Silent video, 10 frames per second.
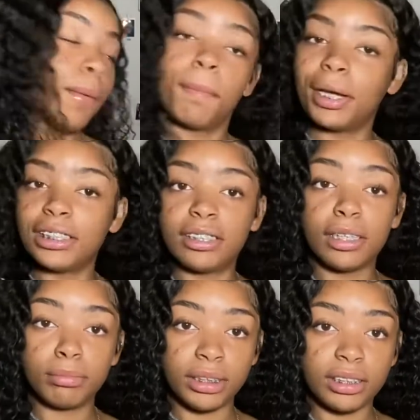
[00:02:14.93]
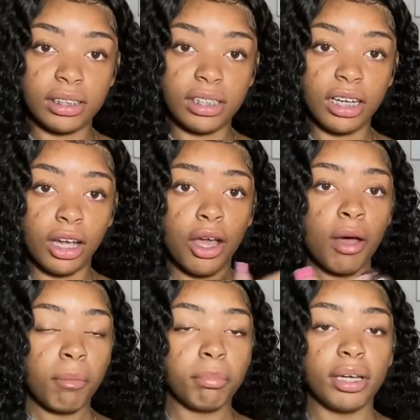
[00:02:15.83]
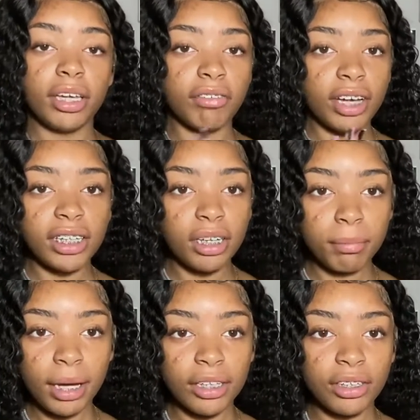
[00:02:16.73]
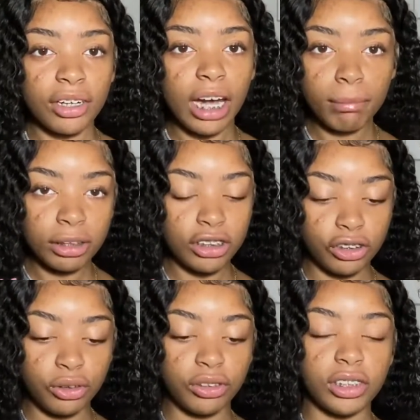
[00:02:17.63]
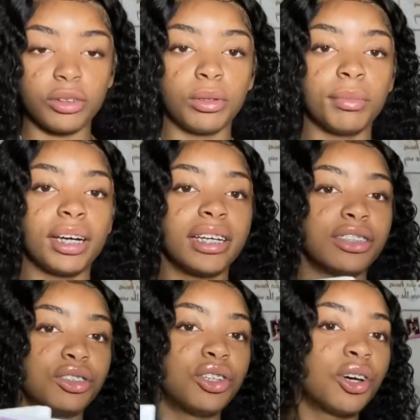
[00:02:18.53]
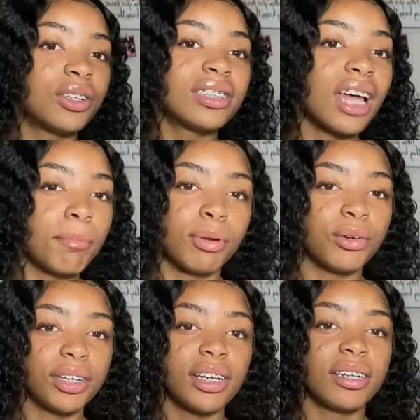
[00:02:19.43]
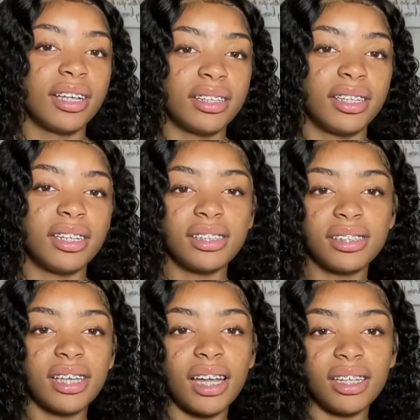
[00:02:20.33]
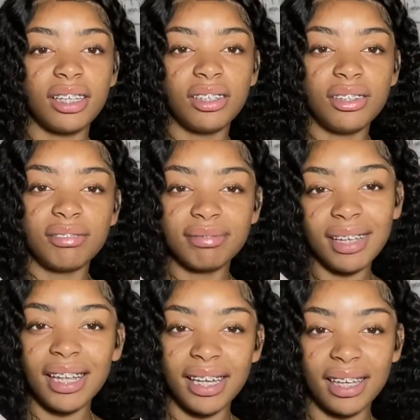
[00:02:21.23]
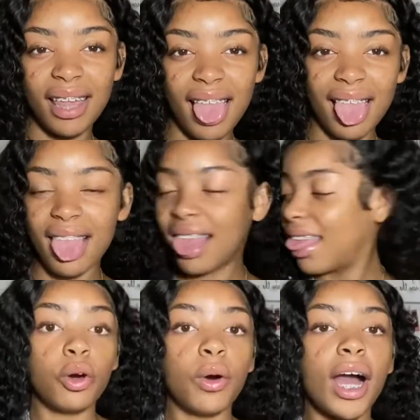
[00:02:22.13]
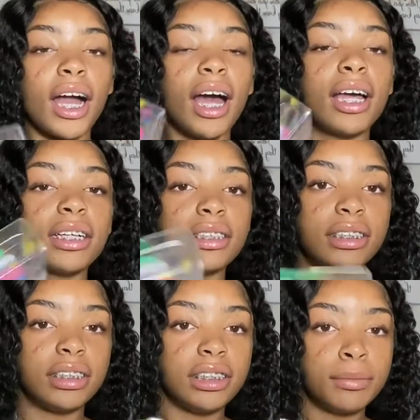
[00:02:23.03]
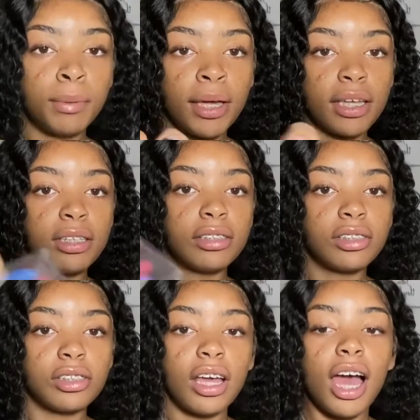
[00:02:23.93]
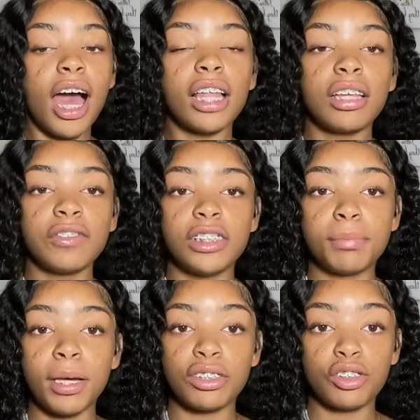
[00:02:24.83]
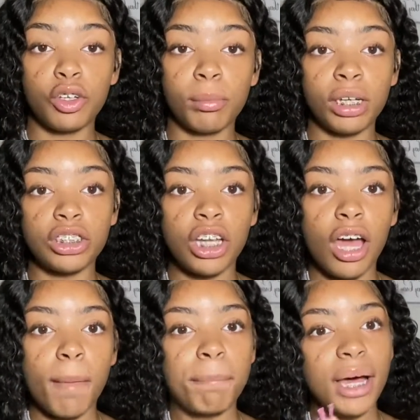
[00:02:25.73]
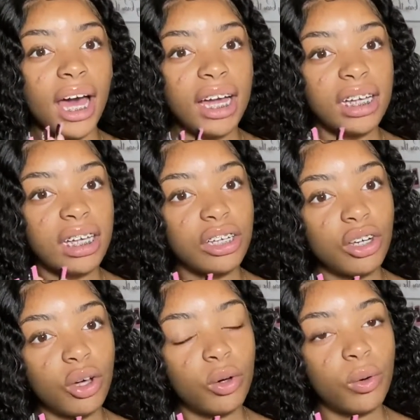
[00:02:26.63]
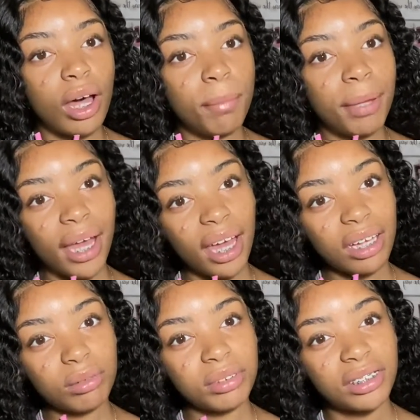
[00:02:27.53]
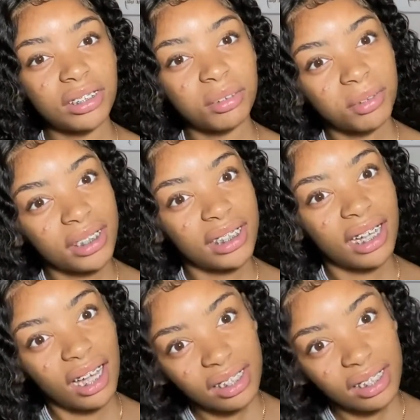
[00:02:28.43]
my subjects in here, but if I need a binder, I'm gonna just use this one because, you know, it's not broken or nothing and it's kind of cute. I like it. So I got these pens. I love these pens so much. But I didn't know a pack was $20.